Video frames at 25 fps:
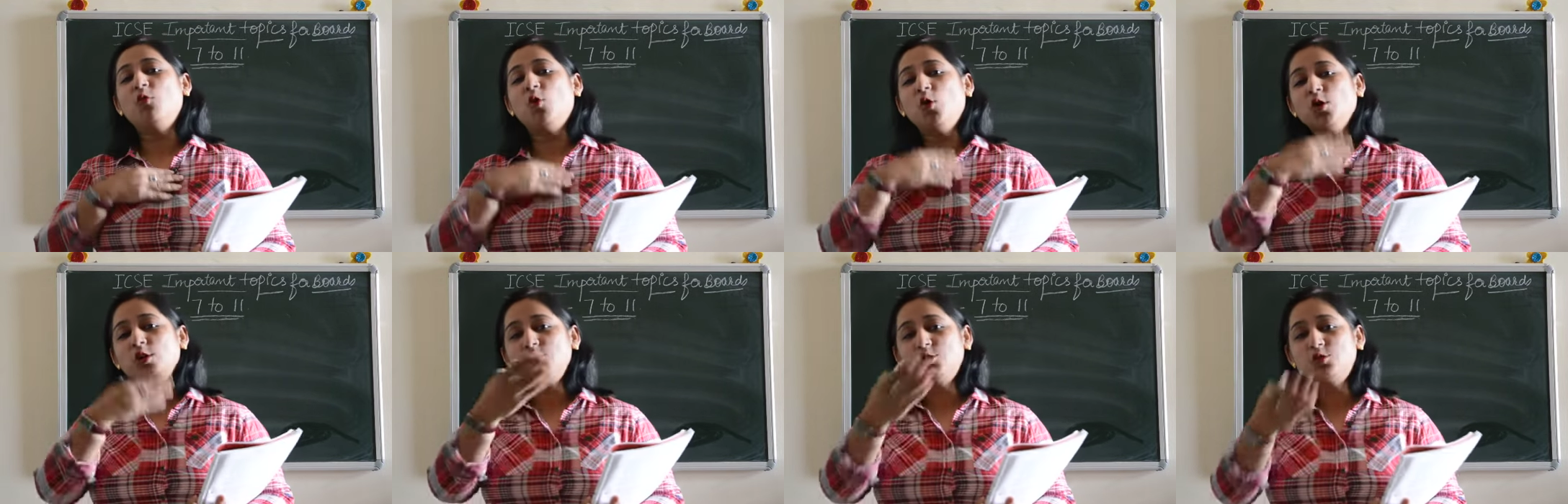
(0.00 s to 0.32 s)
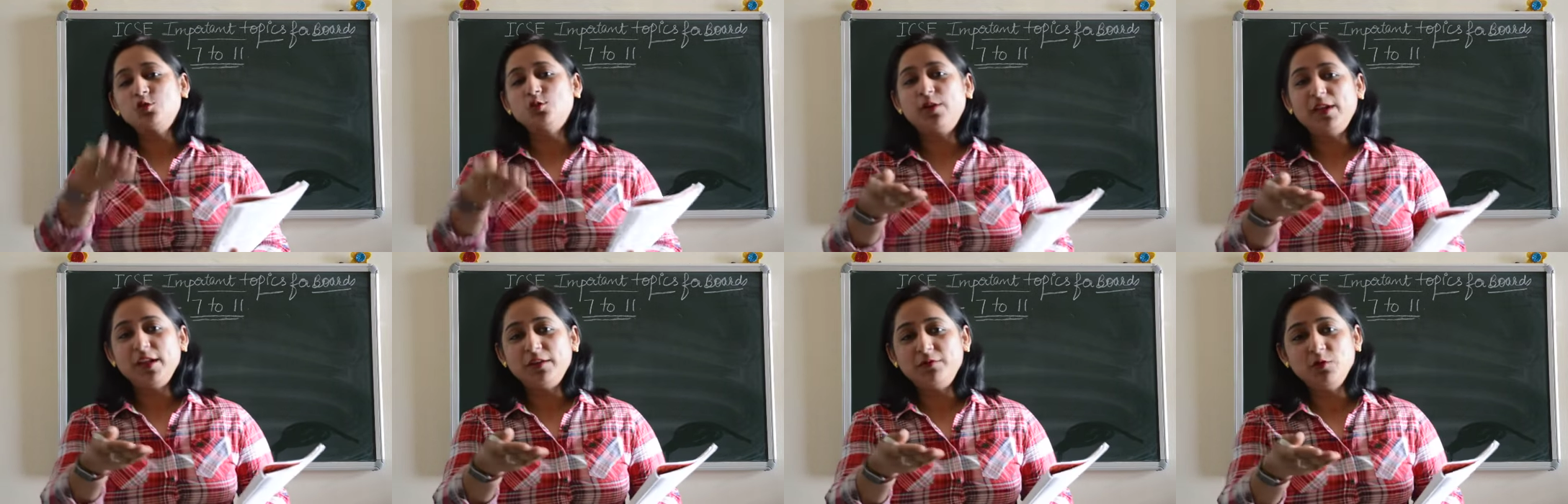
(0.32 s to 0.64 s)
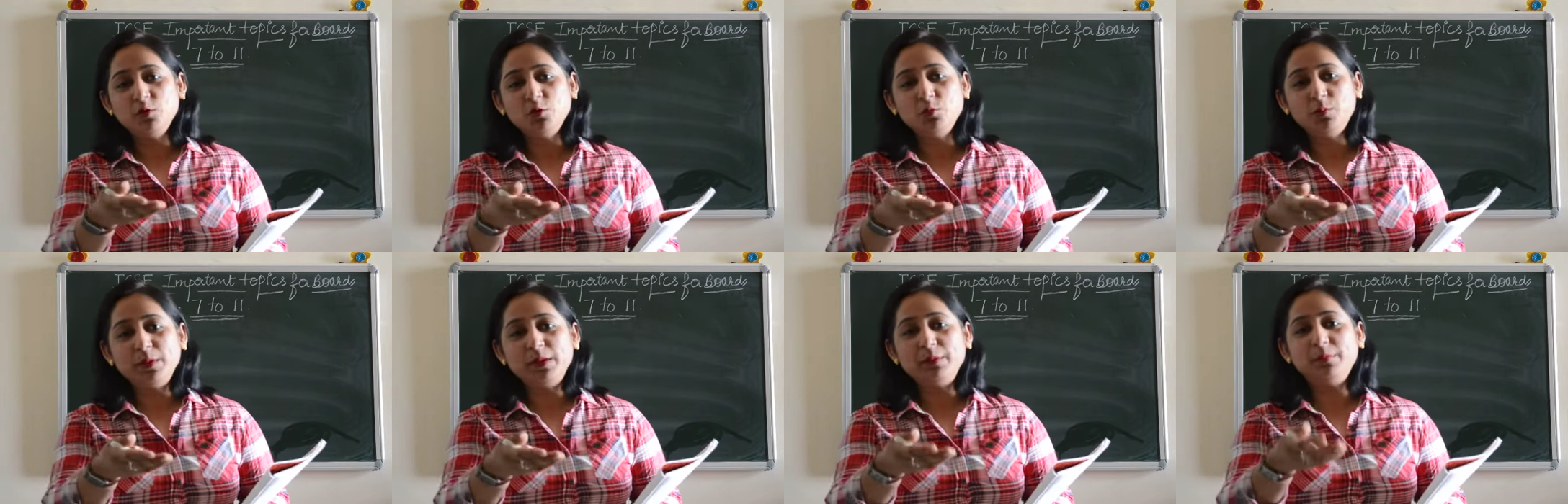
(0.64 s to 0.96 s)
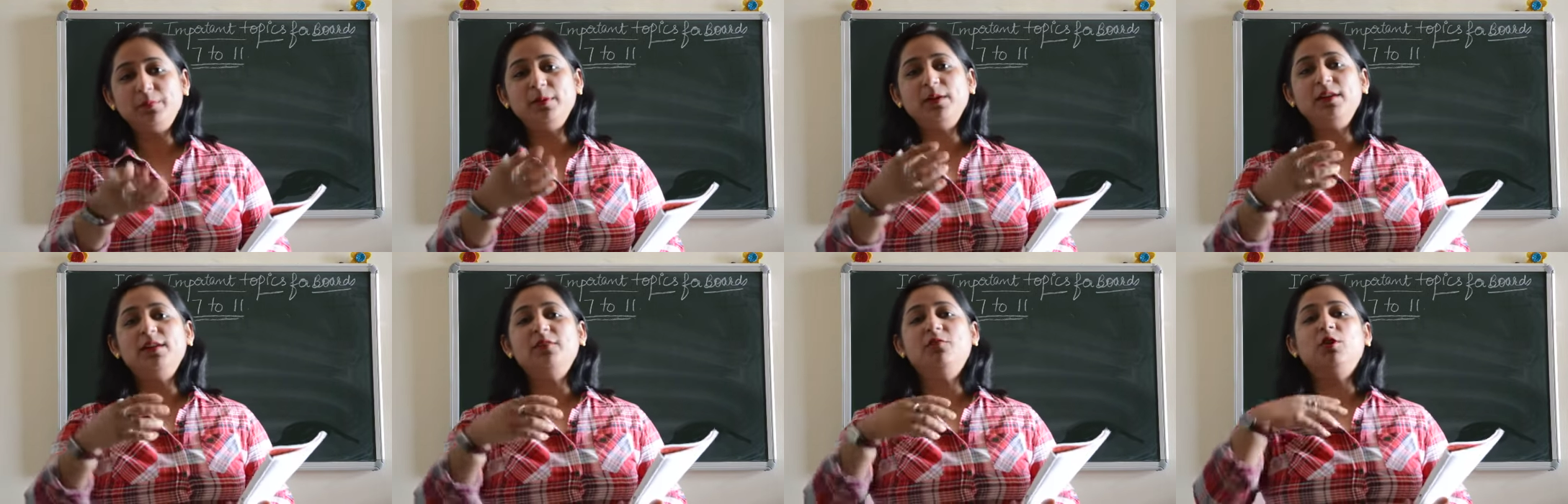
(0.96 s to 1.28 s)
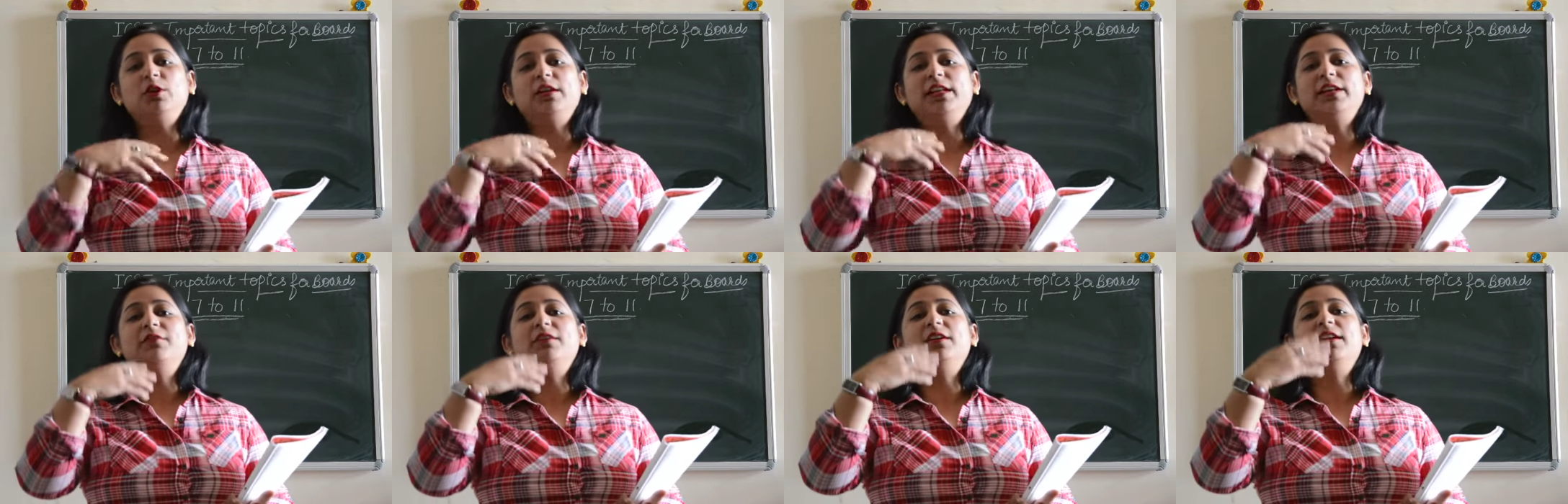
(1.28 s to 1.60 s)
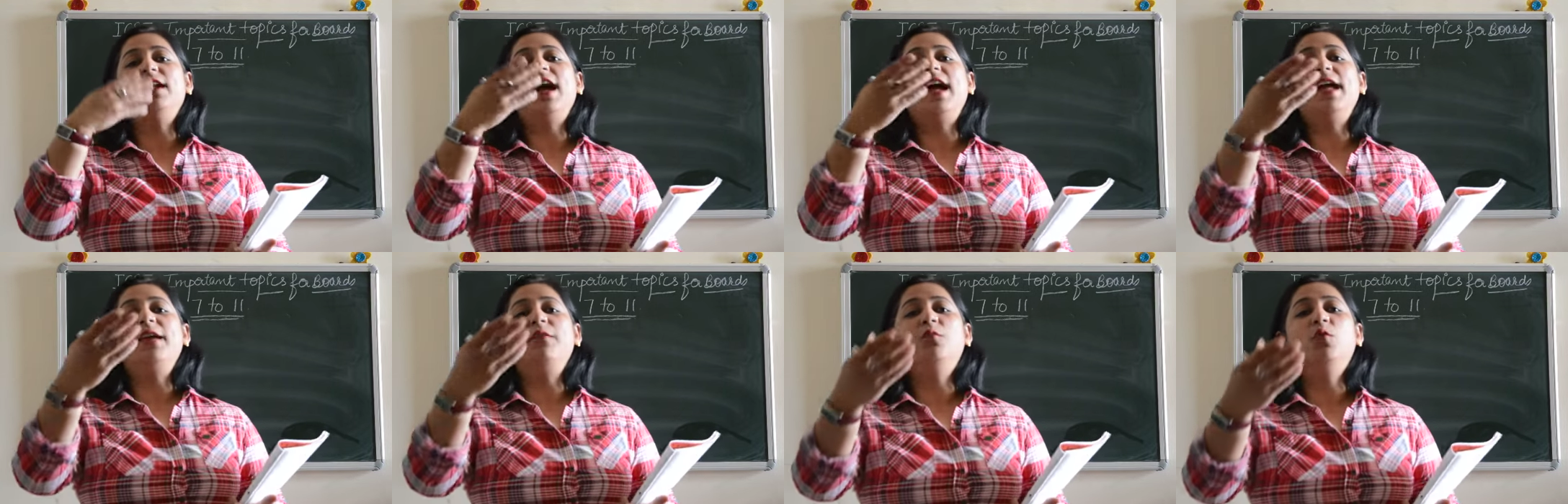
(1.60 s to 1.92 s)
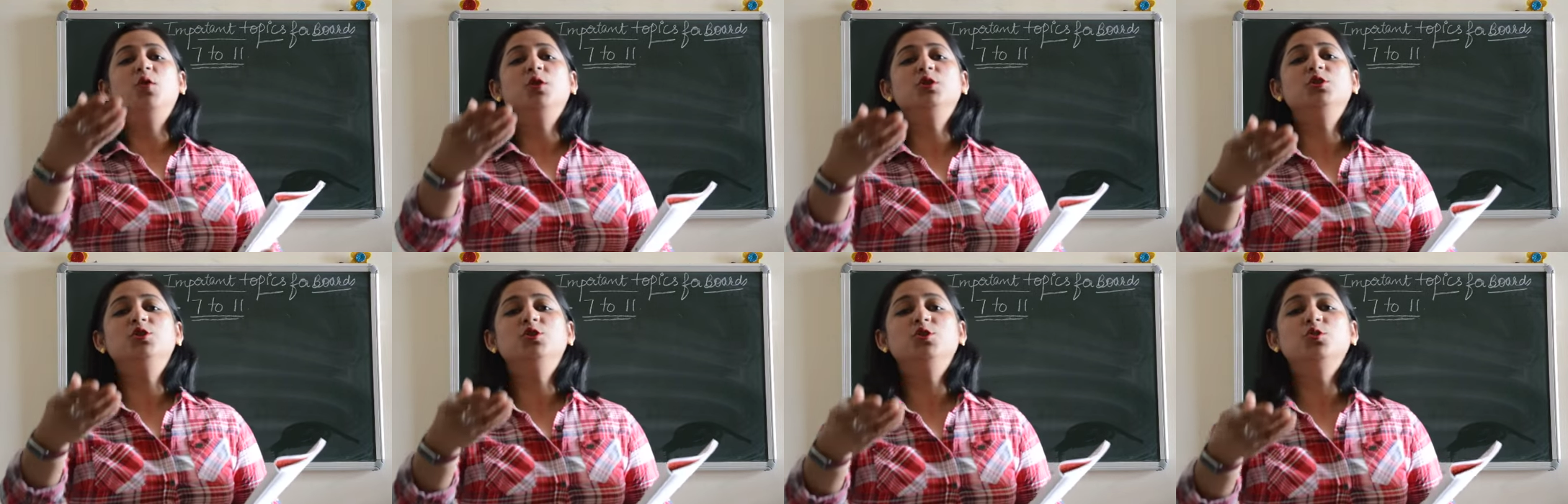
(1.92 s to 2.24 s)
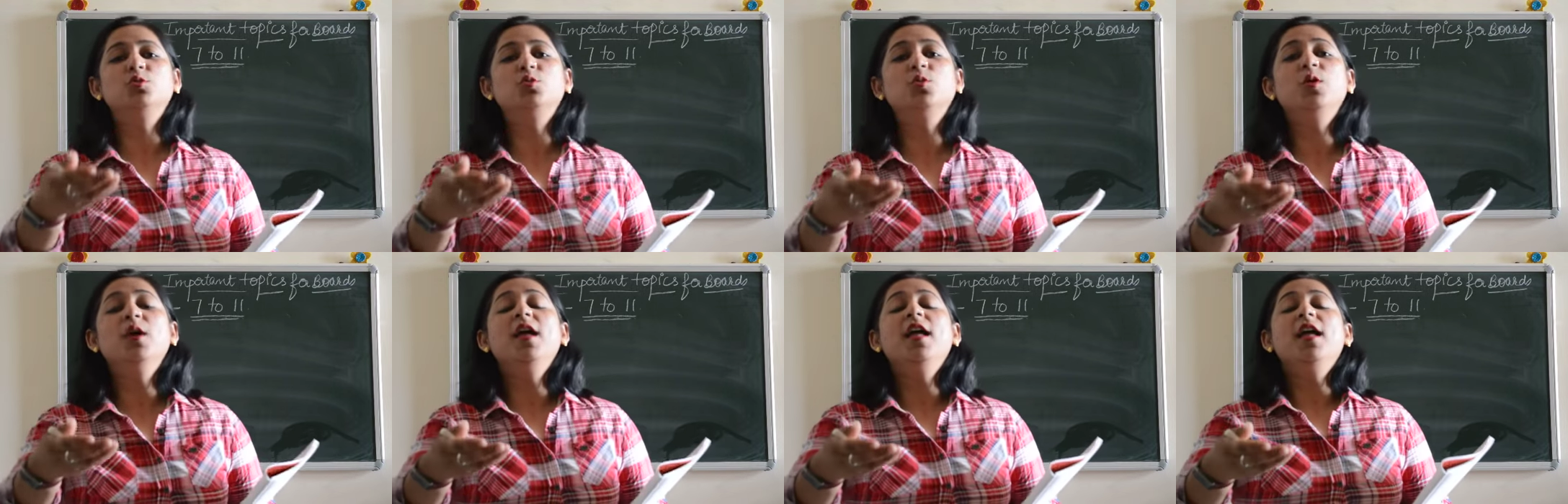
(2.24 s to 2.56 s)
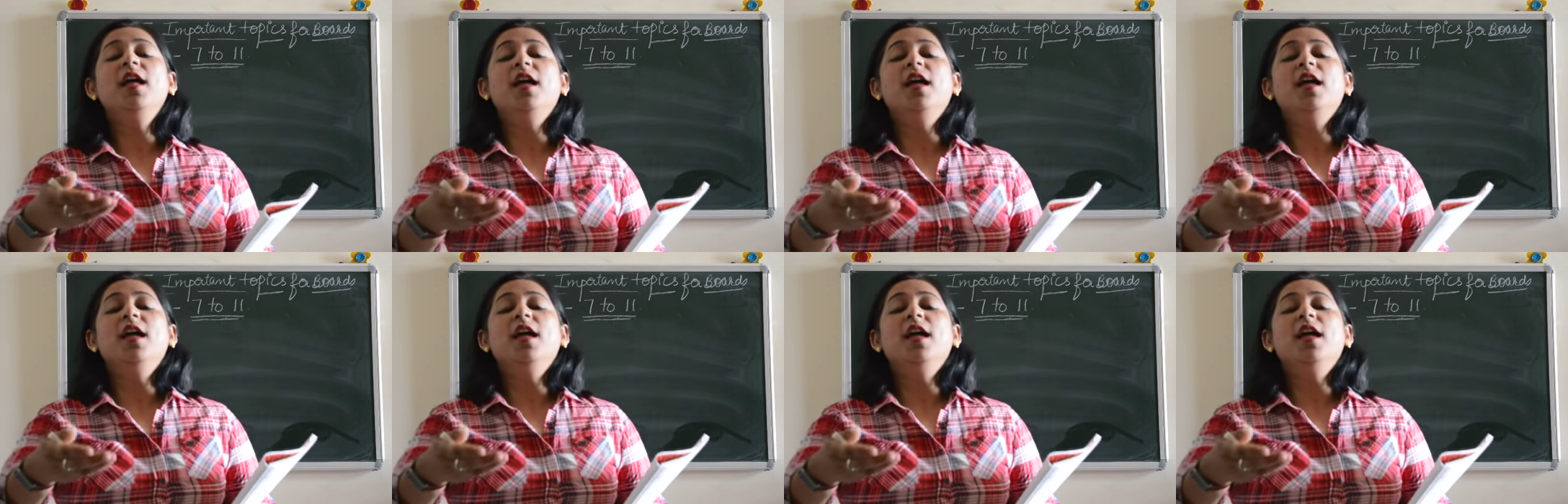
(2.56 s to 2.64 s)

want to give you people, whatever I want to